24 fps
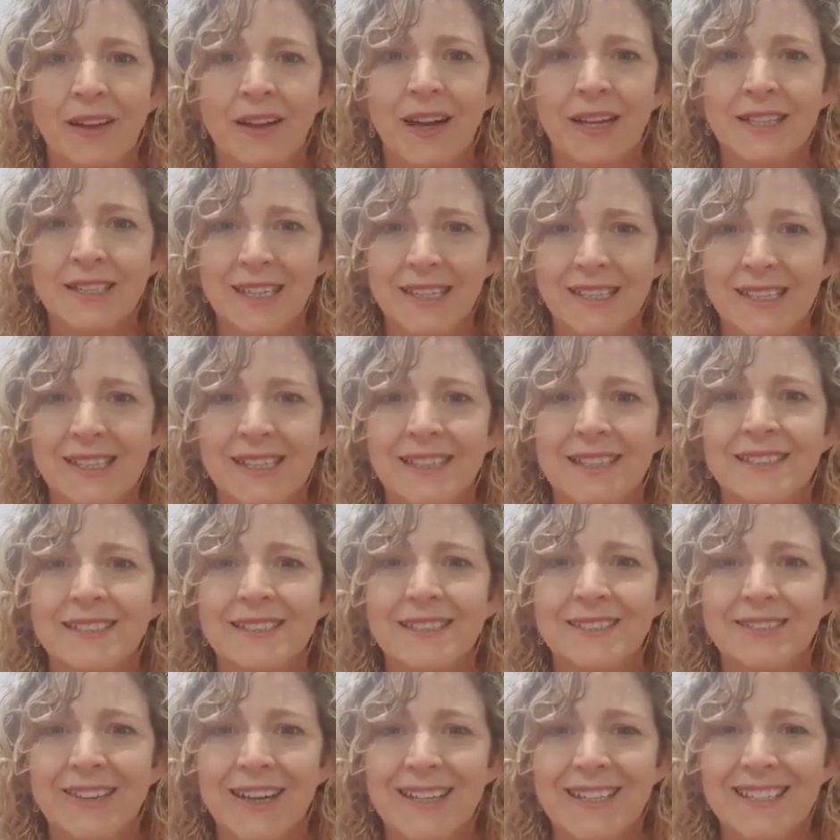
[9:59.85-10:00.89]
Hi Danielle,
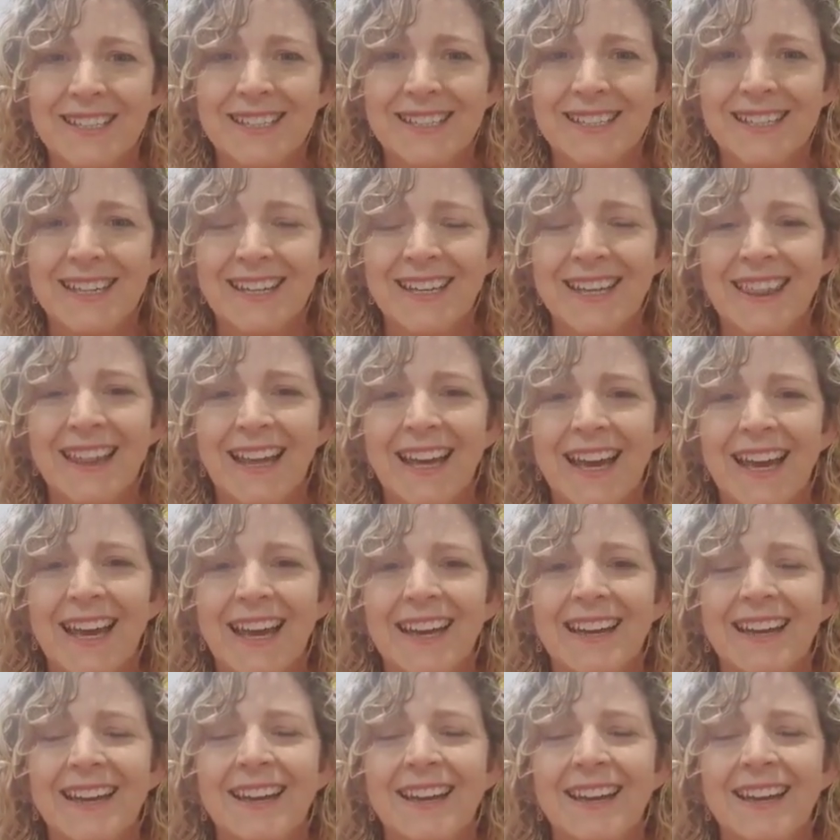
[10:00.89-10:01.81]
and great to see you there.